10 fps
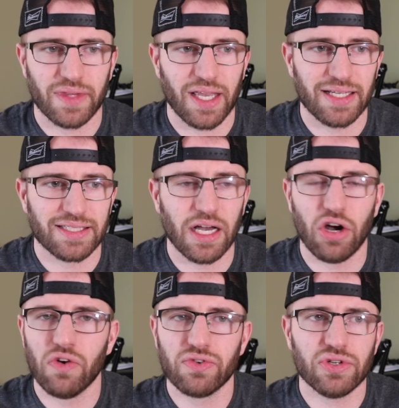Like it's not
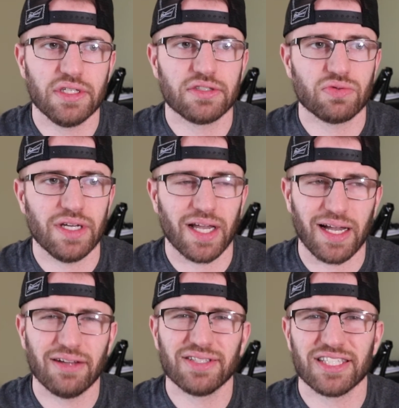overly sweet. Like
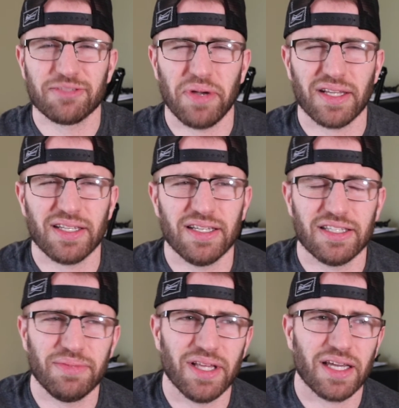I was expecting it
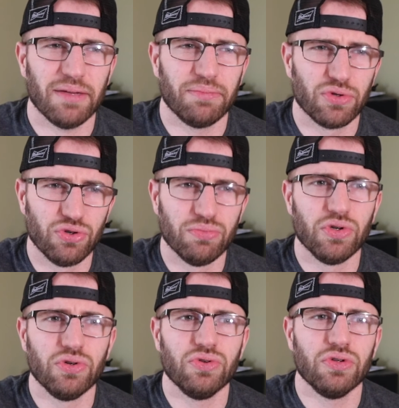to be like a Blue
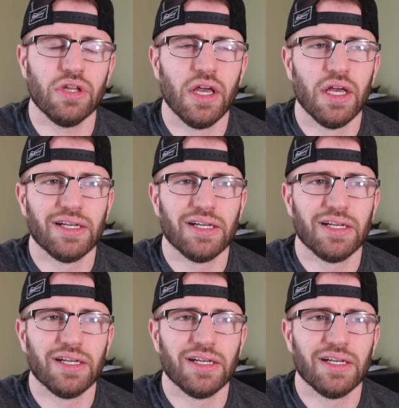Moon